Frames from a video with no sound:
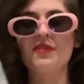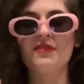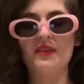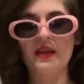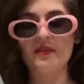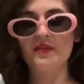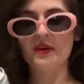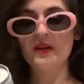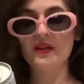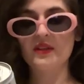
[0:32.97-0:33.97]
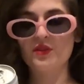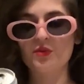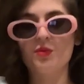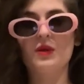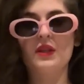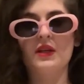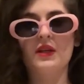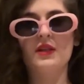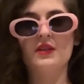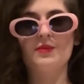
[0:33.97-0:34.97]
flavor, and it's really good.
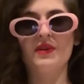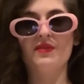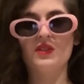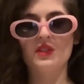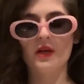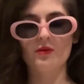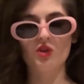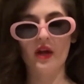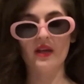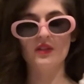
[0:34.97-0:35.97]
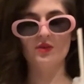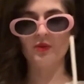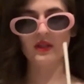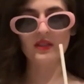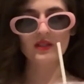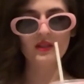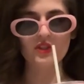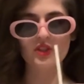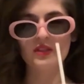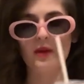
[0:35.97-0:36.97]
It's my first time trying it. It's really
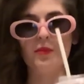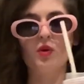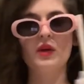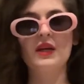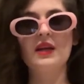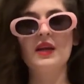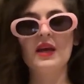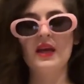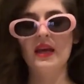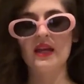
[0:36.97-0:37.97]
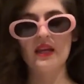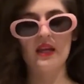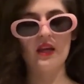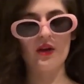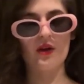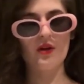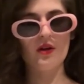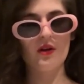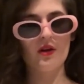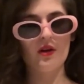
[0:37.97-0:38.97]
delicious. I poured it in here
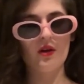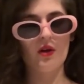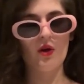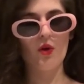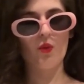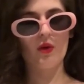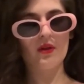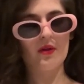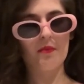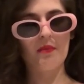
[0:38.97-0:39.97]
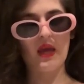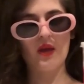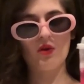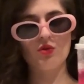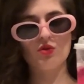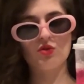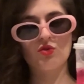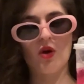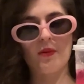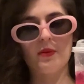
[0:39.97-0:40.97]
where the mango
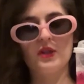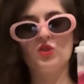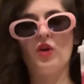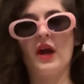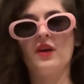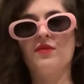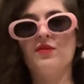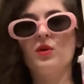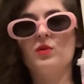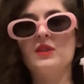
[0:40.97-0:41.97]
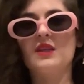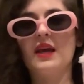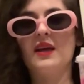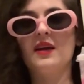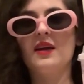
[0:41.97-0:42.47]
strawberry dragon fruit was like